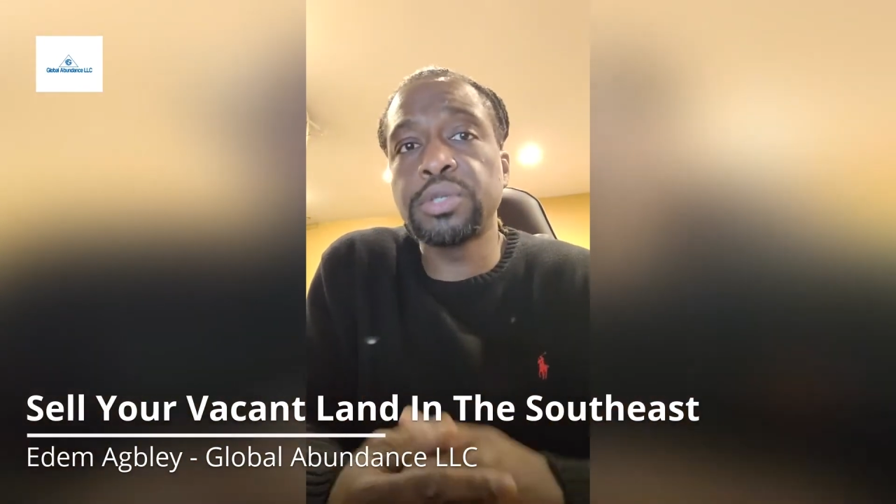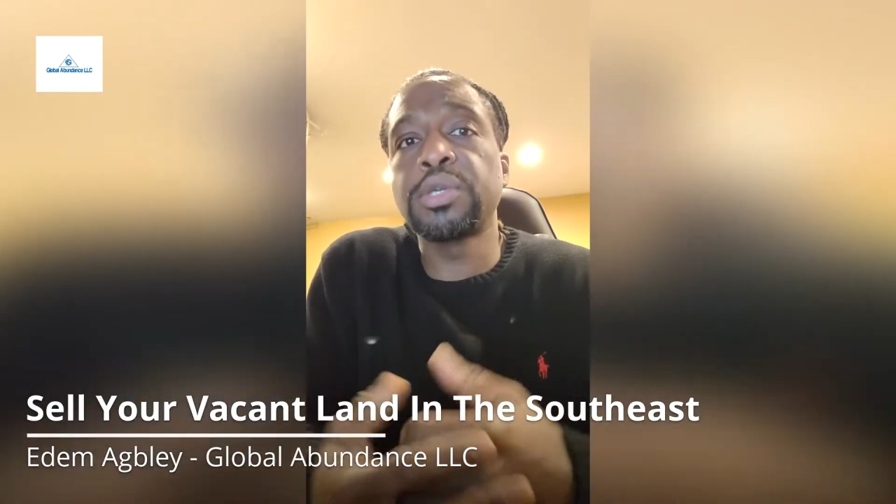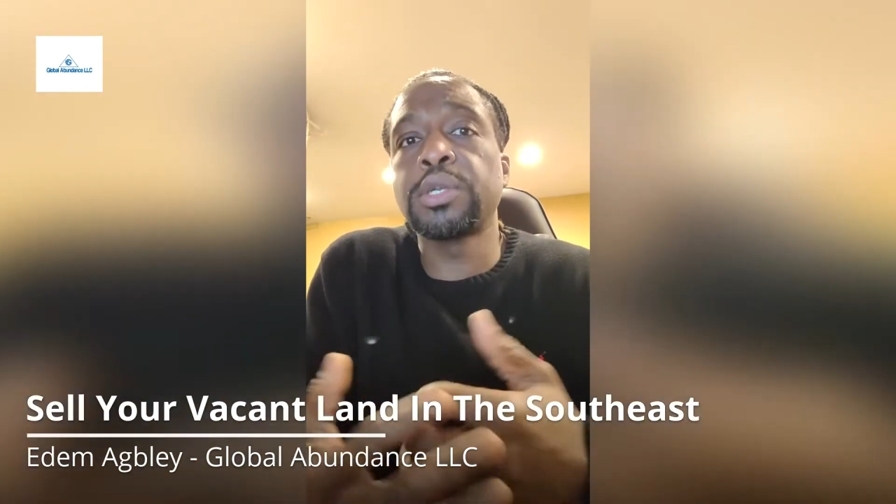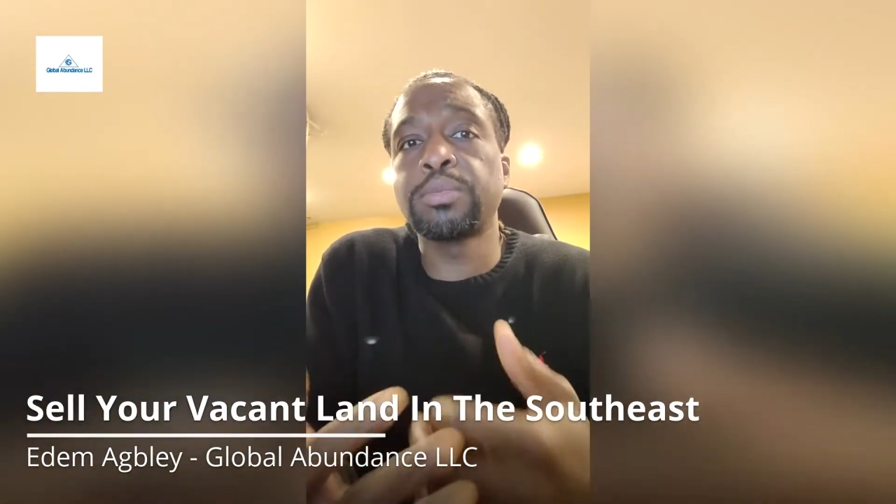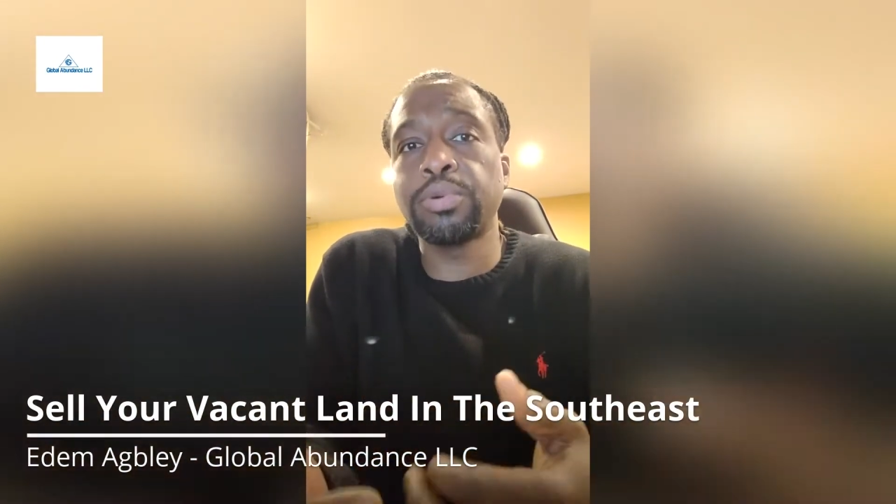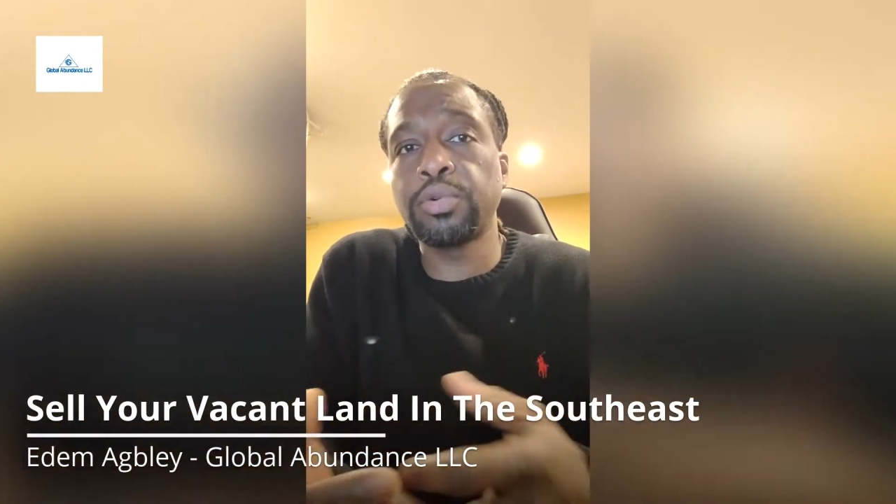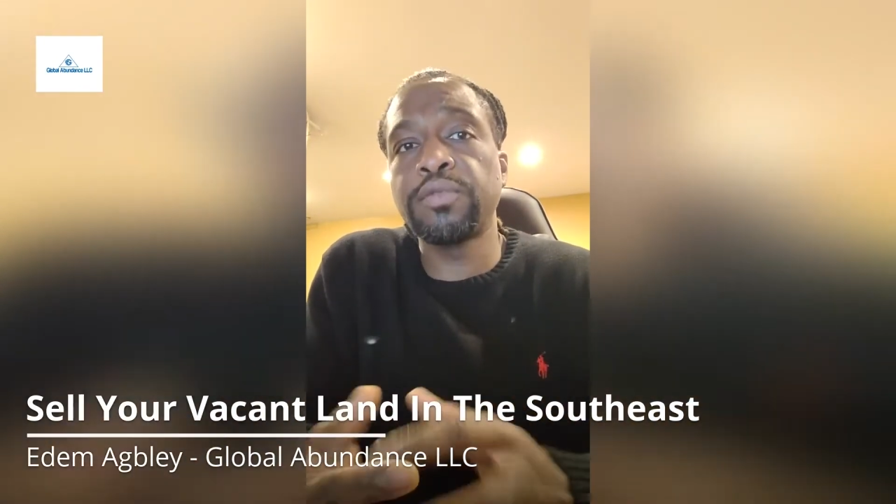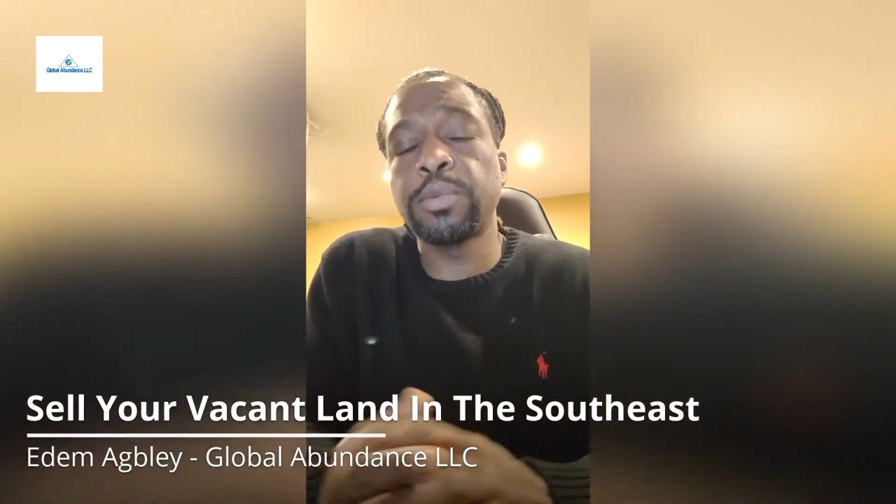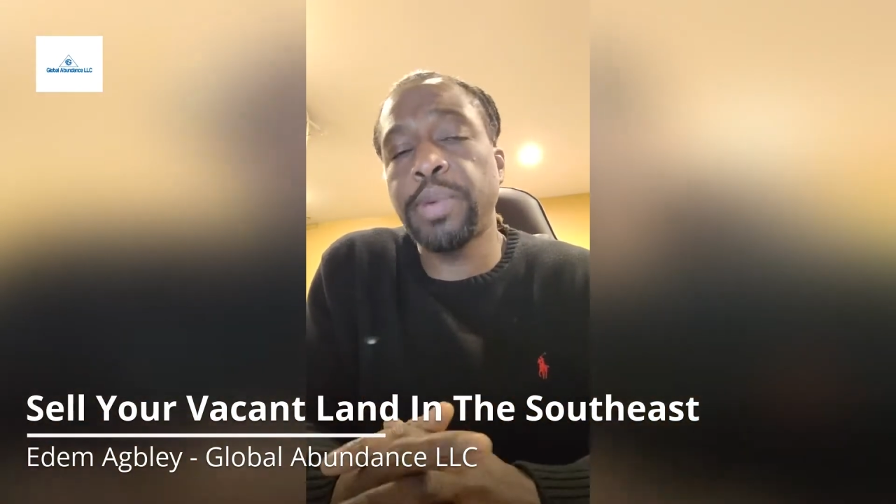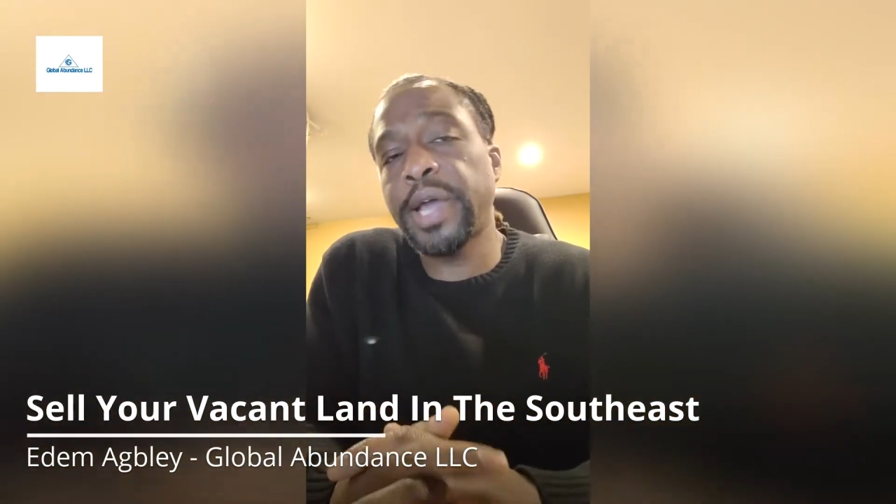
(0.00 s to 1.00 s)
you can
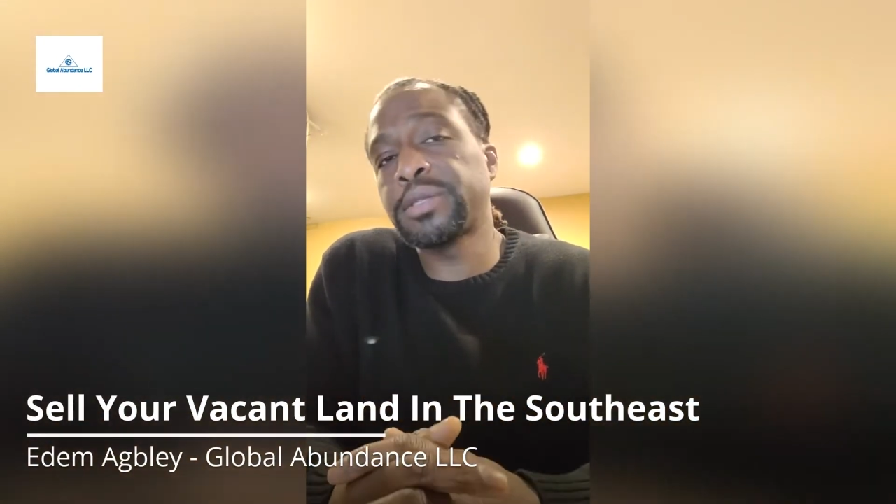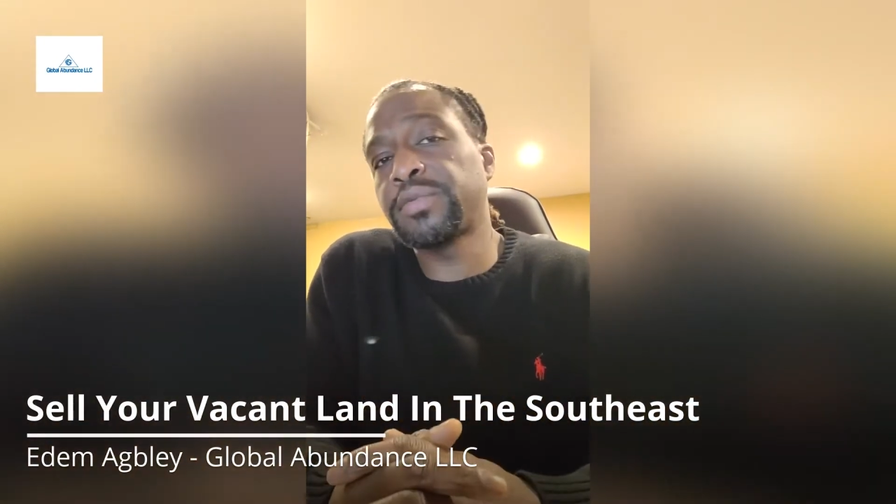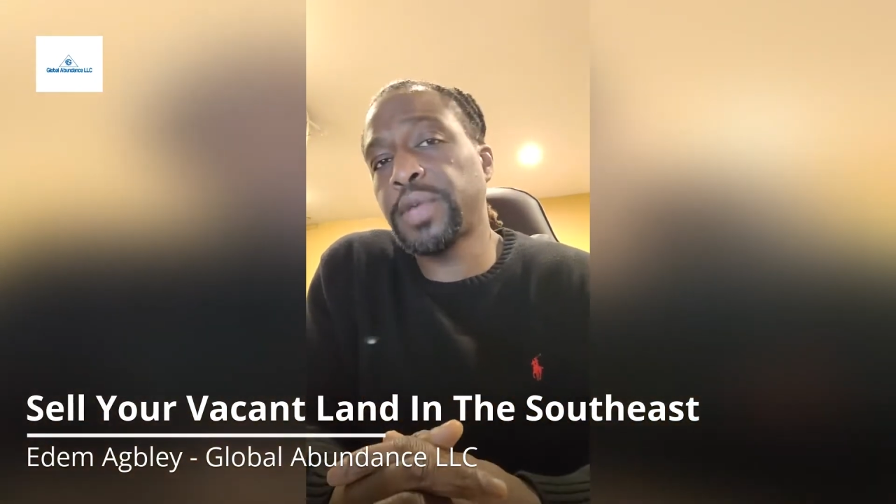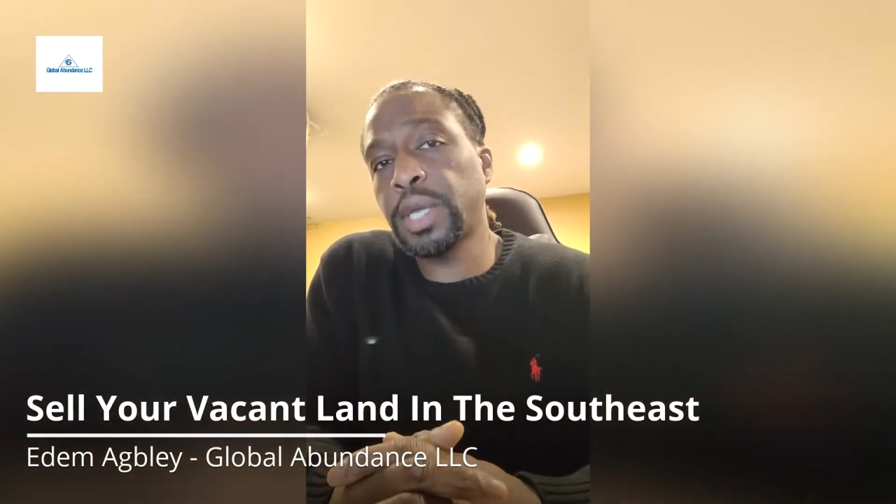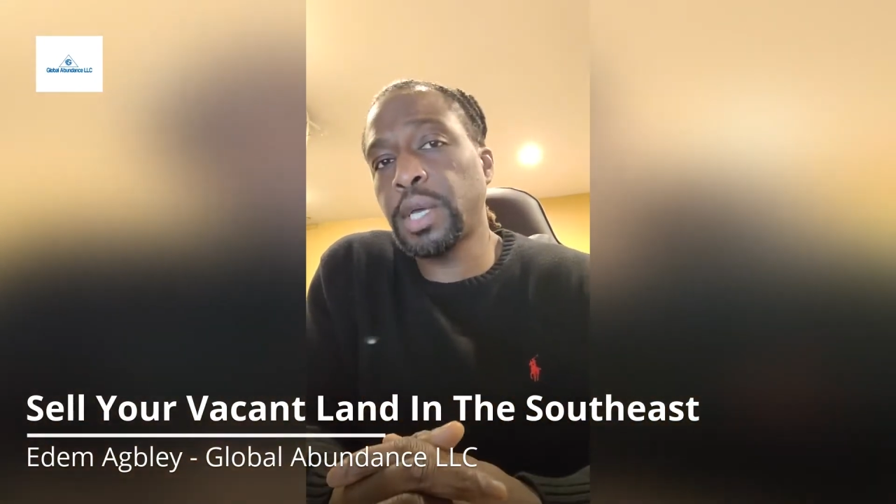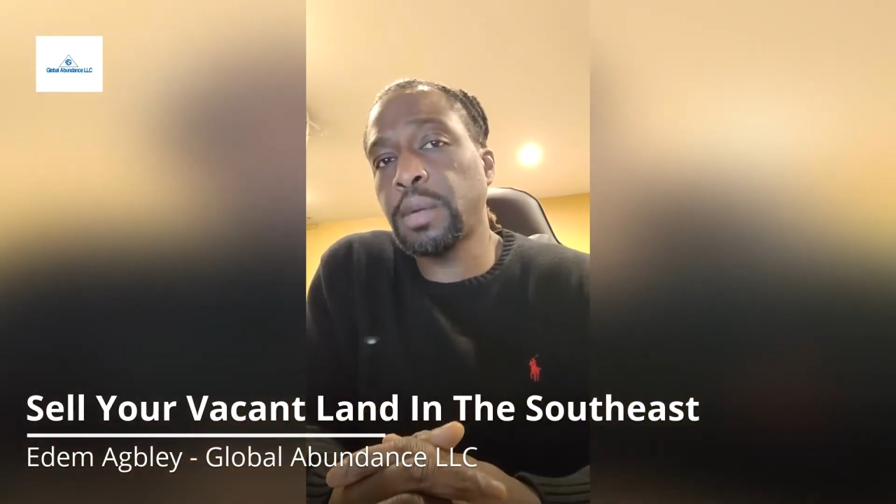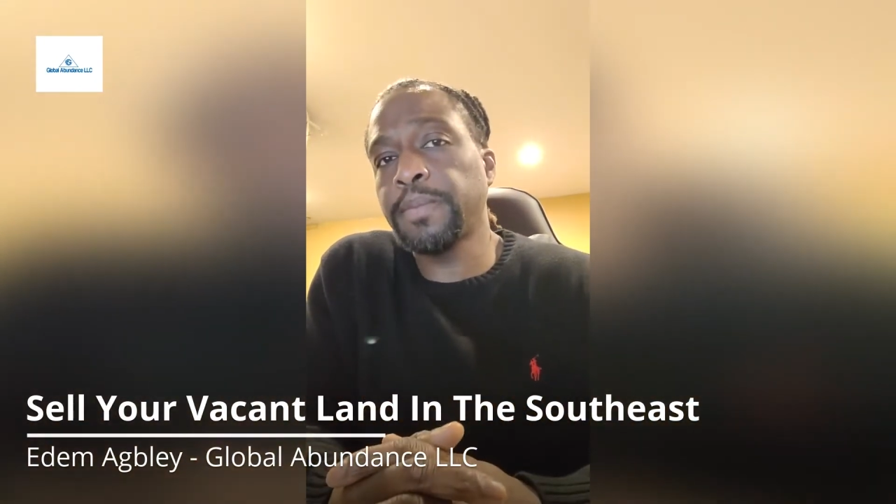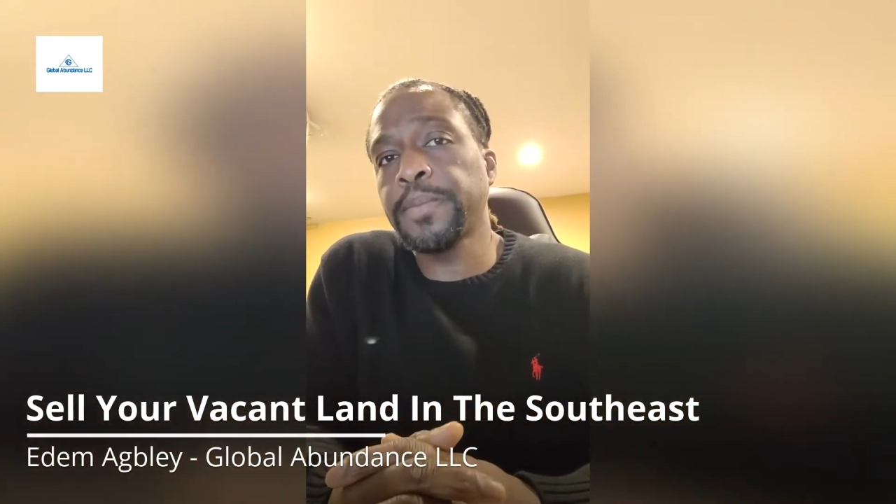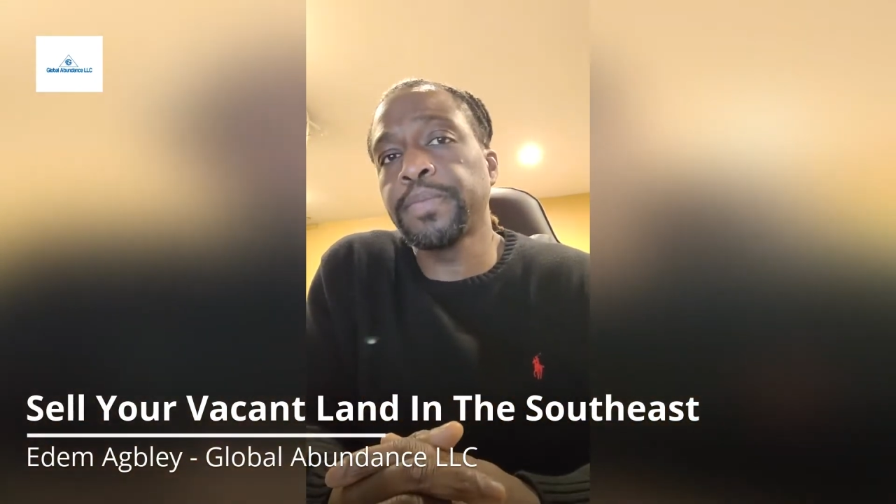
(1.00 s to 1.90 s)
improve your passive income.